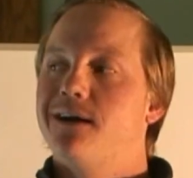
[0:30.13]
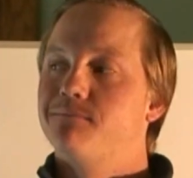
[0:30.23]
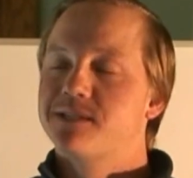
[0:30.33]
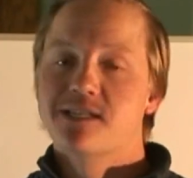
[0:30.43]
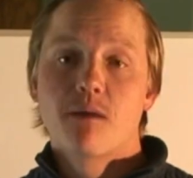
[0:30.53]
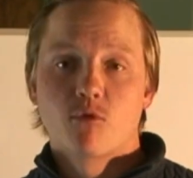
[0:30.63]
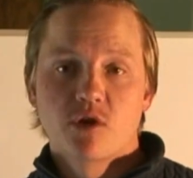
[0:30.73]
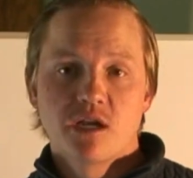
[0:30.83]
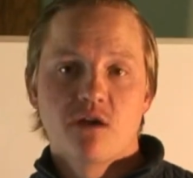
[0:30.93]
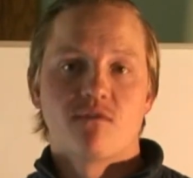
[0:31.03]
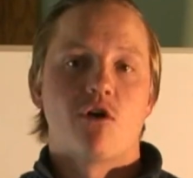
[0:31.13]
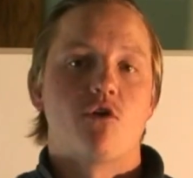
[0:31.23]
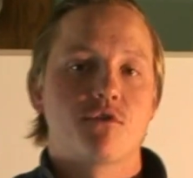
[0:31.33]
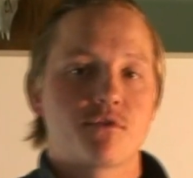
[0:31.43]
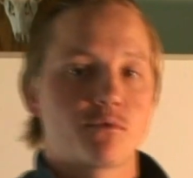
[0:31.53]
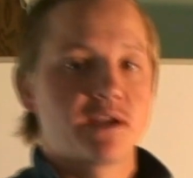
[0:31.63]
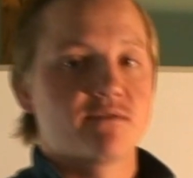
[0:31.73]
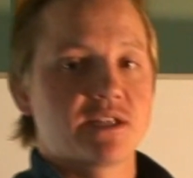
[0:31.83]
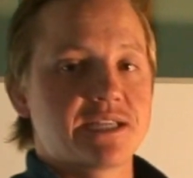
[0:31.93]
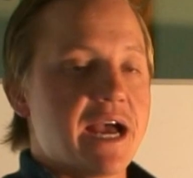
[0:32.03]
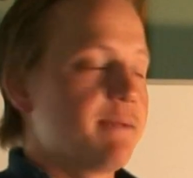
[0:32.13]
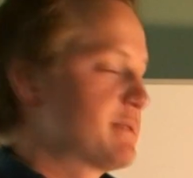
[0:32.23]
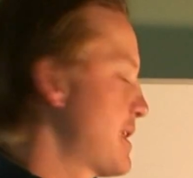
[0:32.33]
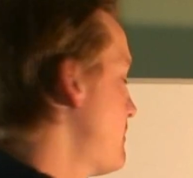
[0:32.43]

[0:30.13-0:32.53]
summary of all three of the types that